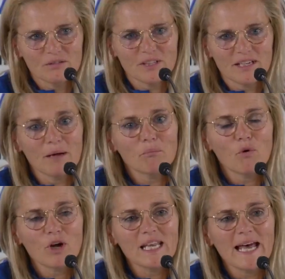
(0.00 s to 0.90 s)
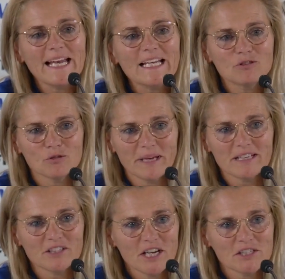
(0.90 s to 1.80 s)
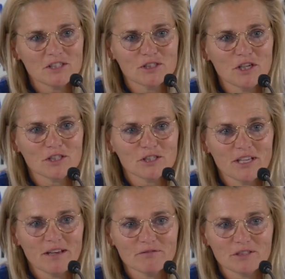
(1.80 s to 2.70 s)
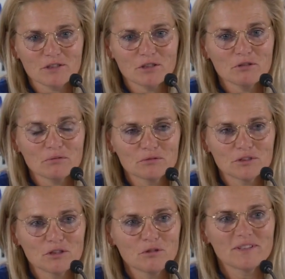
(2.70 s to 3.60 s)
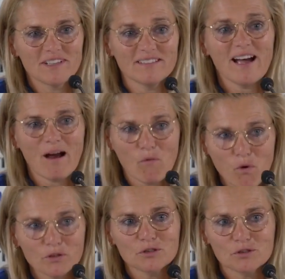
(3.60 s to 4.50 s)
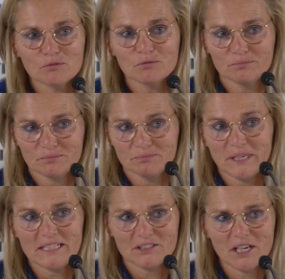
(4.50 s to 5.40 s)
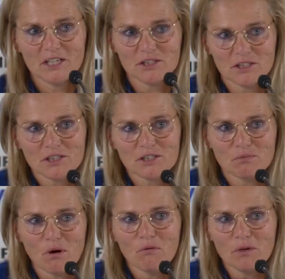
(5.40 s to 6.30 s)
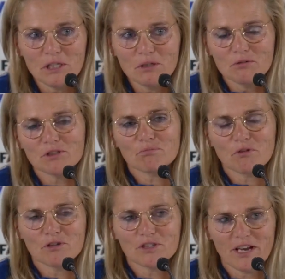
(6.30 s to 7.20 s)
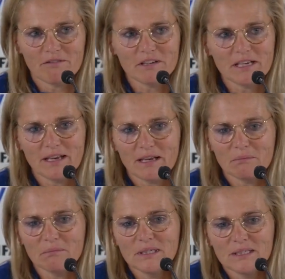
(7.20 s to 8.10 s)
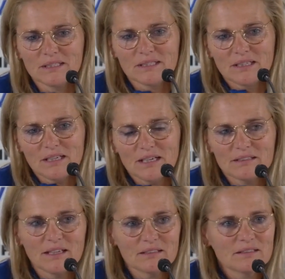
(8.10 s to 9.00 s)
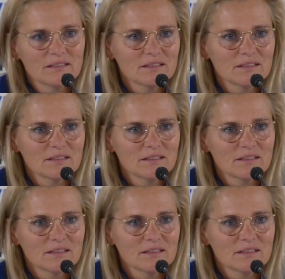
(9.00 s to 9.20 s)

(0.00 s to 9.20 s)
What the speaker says: that I'm more likely to make changes doesn't have to do with that I want to make changes. What we do is approach every game, and then